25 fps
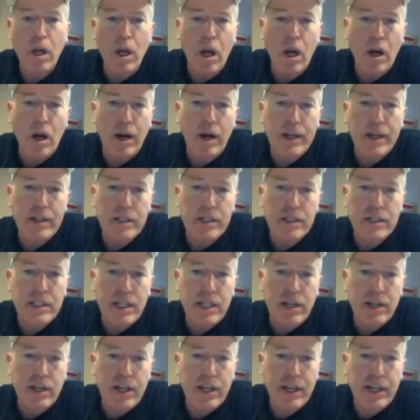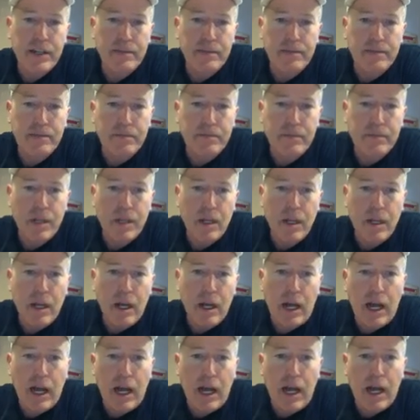All right, let's see how you did.
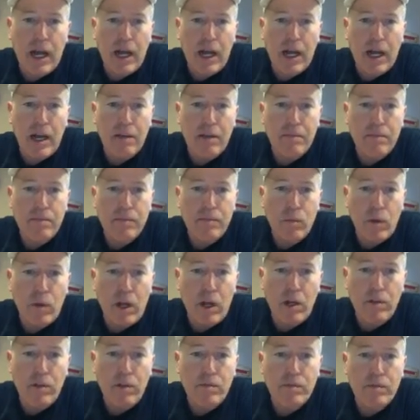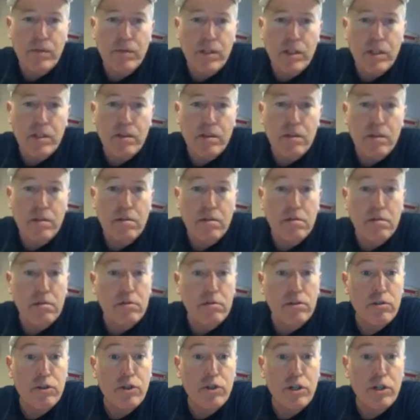Well,
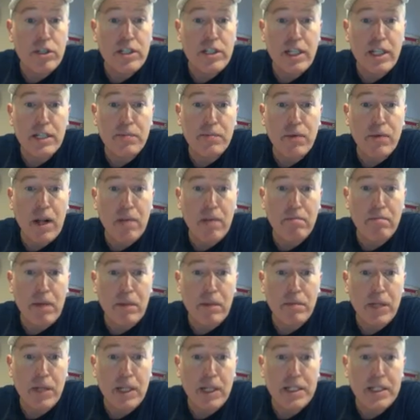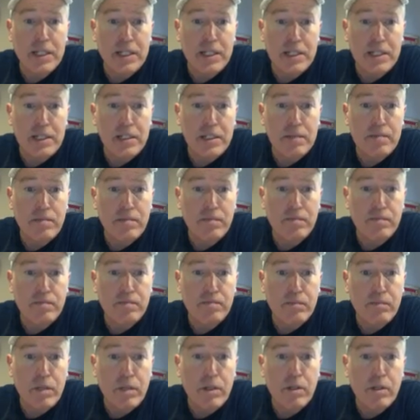you should have set the problem up like this.
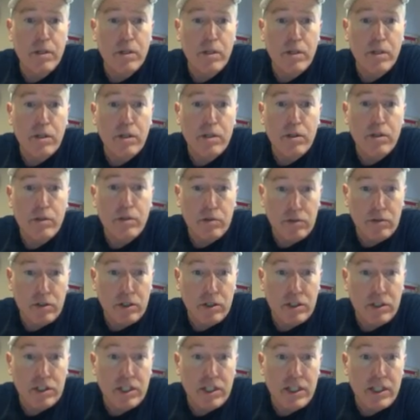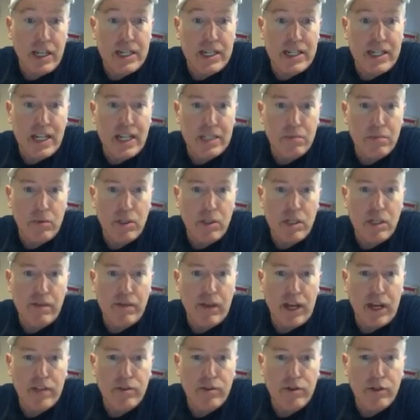You can see that decimal in the
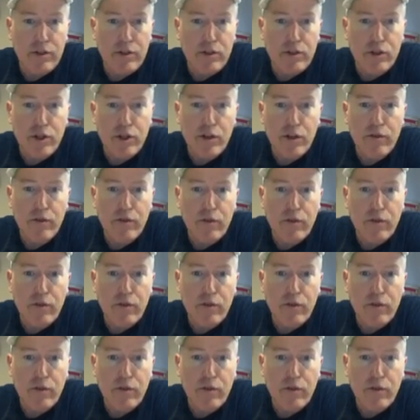divisor. You should have